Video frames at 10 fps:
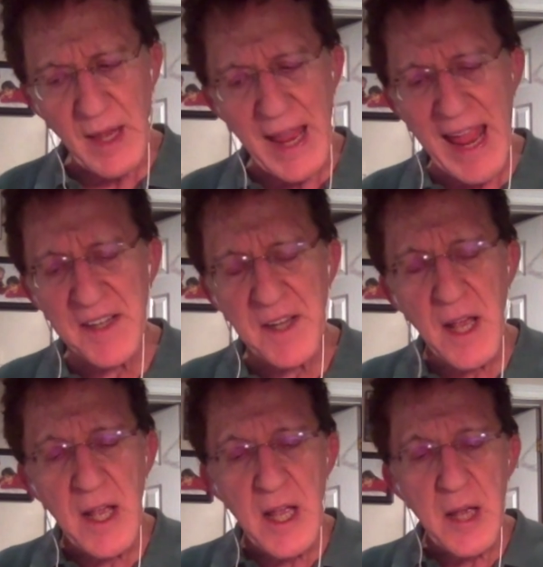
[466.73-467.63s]
And
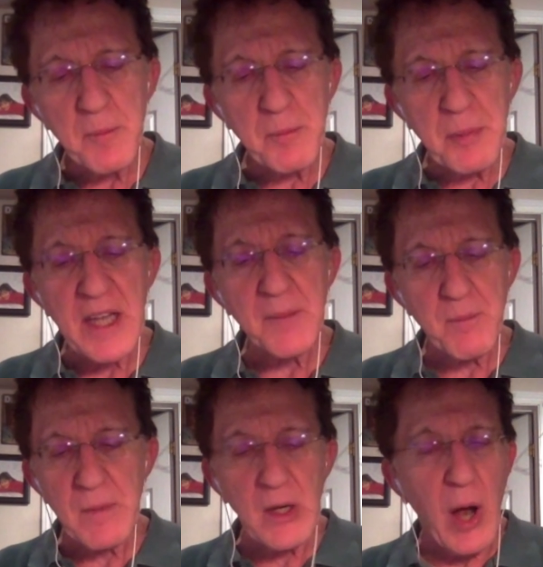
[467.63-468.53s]
being,
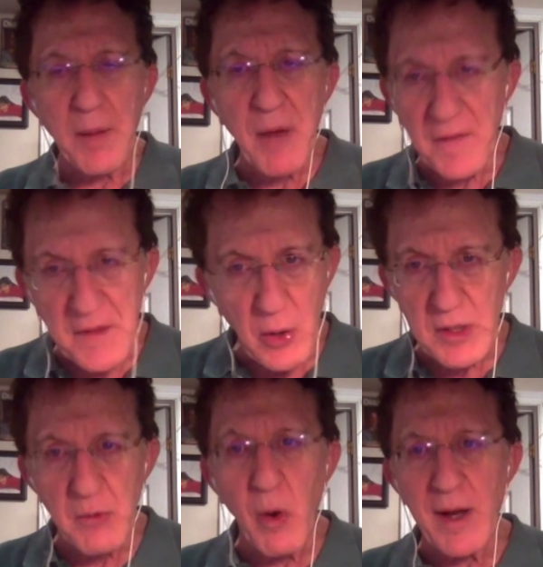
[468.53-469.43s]
you know, I'm not the
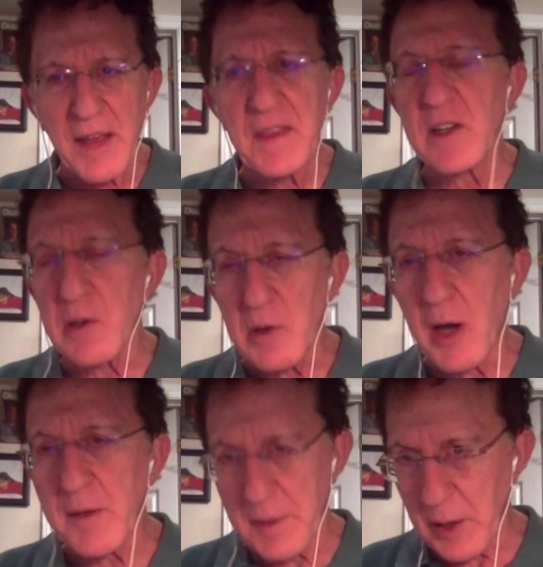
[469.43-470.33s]
only one. I think a
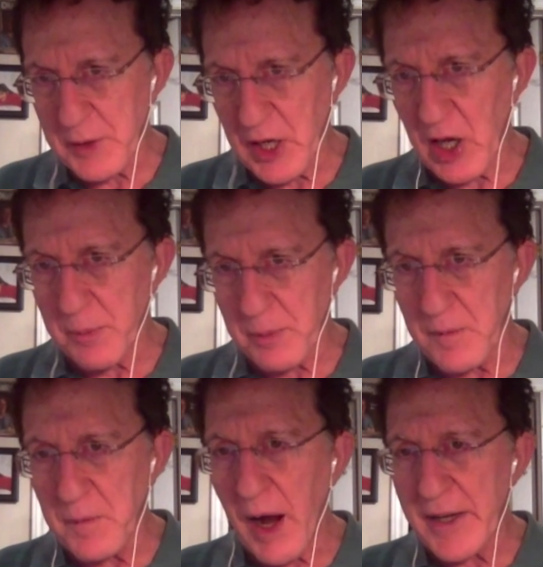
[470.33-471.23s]
lot of healthcare
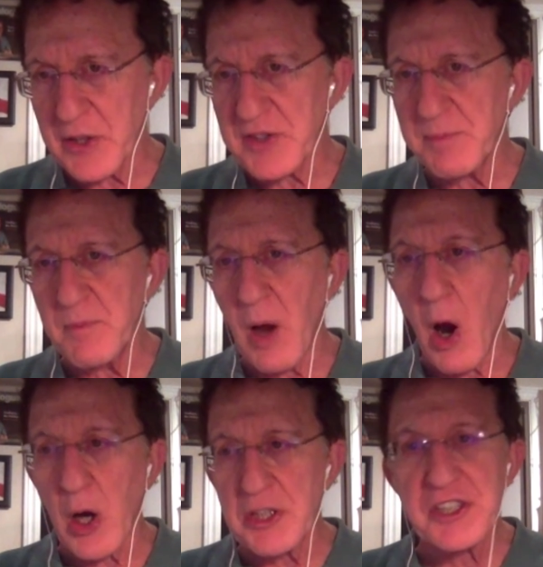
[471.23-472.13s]
providers
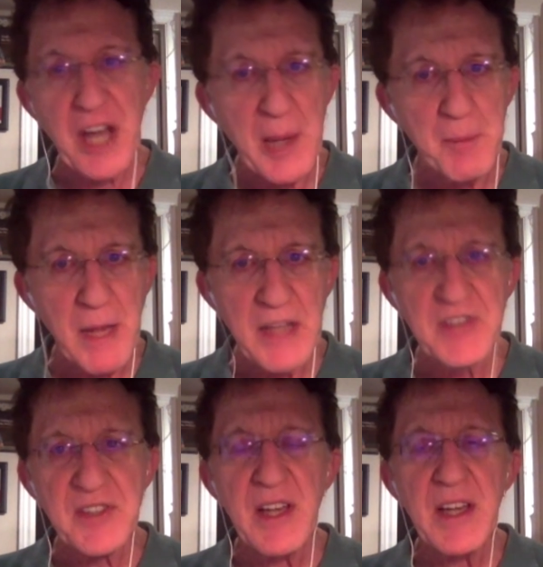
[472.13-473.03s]
are
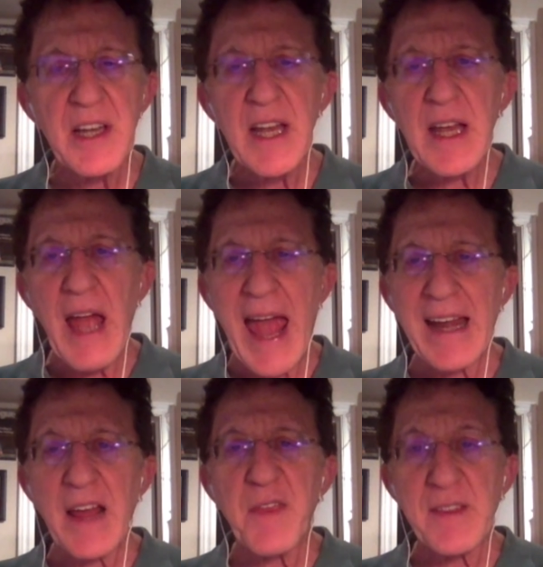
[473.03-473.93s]
shame-based. And
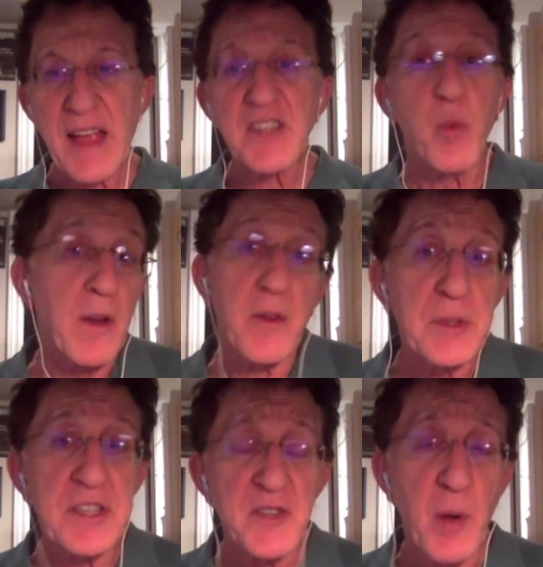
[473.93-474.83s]
I think that's one of the
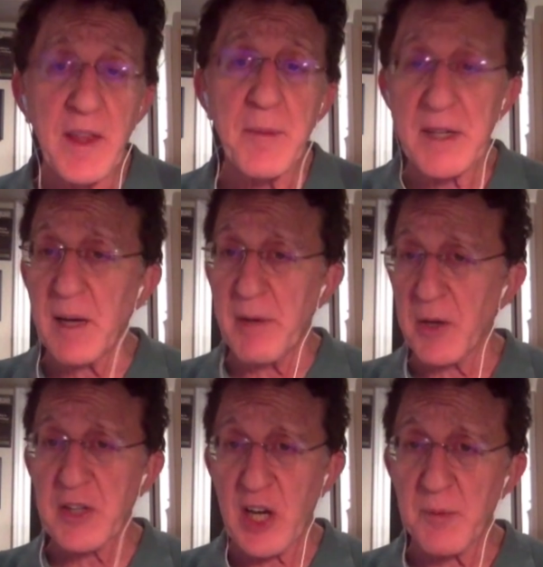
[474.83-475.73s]
reasons why they become
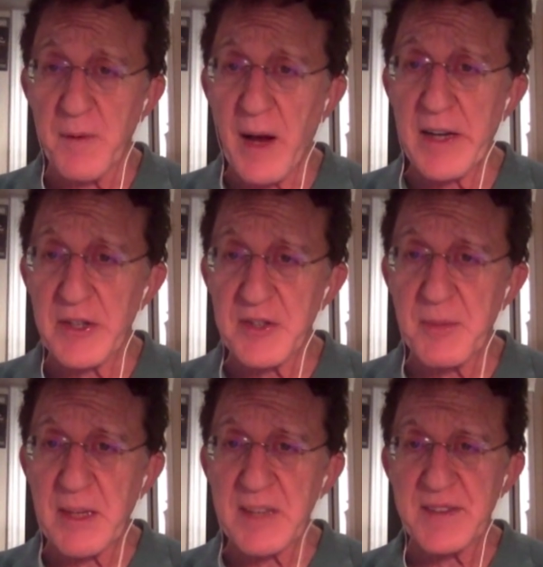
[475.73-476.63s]
healthcare providers,
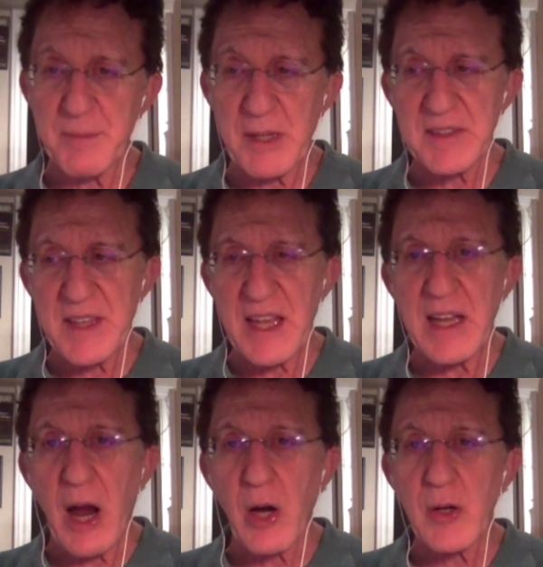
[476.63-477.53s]
because
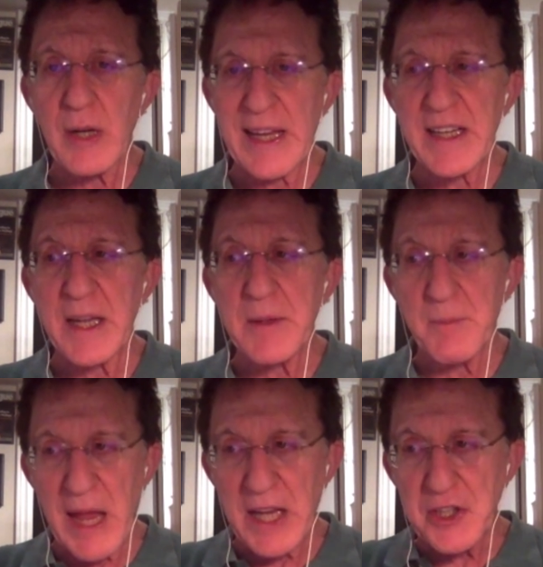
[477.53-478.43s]
they are in
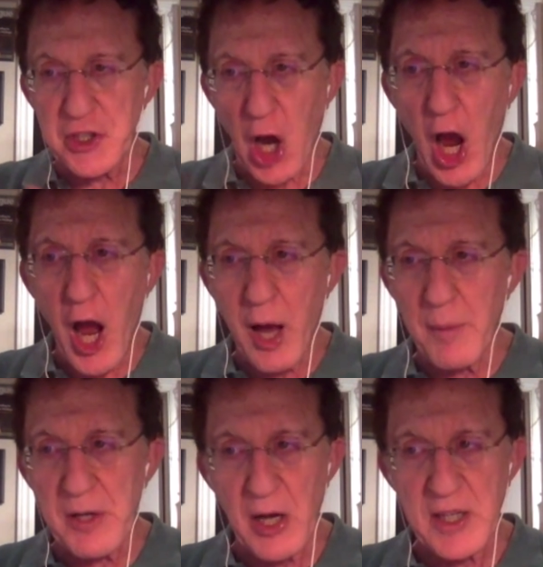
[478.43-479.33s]
a
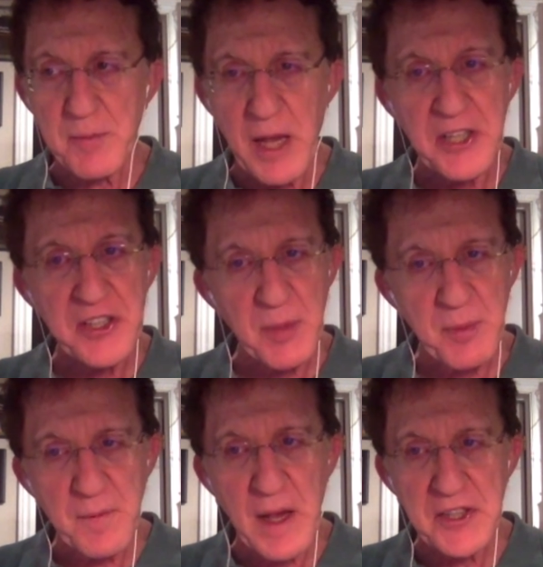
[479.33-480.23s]
job, an occupation, a
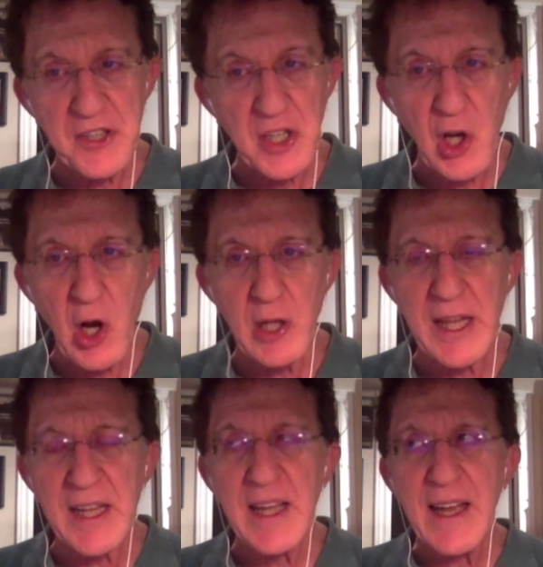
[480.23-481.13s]
profession, a
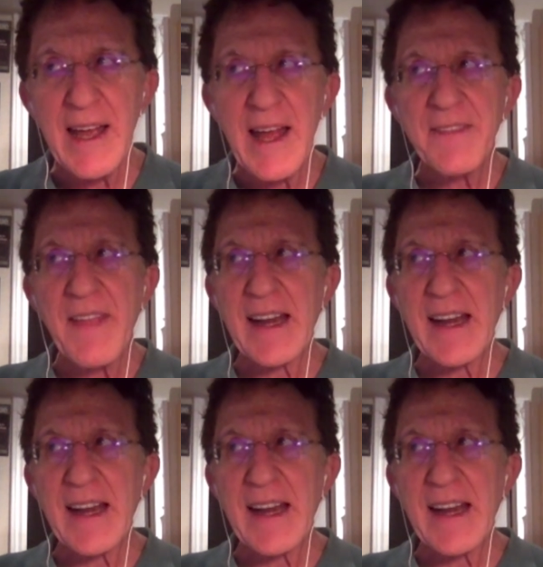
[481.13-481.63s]
calling that